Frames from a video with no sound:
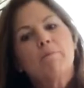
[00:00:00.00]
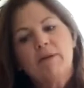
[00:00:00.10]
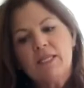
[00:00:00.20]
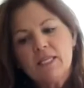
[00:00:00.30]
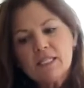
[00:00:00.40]

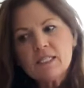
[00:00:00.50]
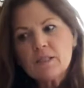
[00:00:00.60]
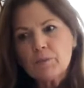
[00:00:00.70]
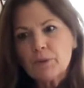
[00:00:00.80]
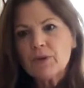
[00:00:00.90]
But this is
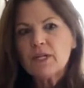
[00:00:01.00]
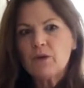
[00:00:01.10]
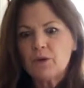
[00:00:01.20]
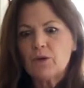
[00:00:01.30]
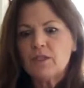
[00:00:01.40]
a pretty
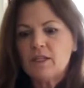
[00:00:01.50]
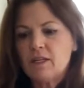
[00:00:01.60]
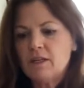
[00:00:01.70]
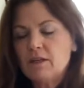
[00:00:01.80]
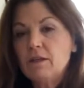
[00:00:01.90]
good
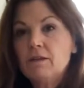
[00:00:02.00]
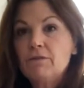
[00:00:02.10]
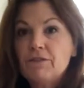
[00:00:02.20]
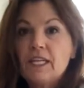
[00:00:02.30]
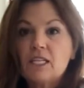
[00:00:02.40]

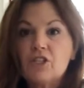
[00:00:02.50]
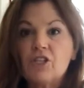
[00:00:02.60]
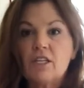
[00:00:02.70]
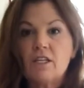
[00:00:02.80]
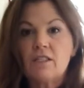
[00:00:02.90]
finish.
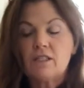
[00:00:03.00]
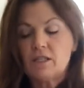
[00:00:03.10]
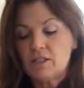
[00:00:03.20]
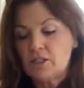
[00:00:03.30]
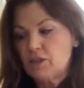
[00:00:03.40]

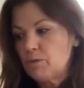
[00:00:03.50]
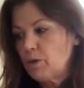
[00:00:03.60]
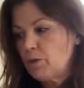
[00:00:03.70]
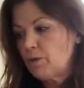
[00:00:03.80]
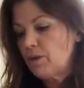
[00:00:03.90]
It's smooth.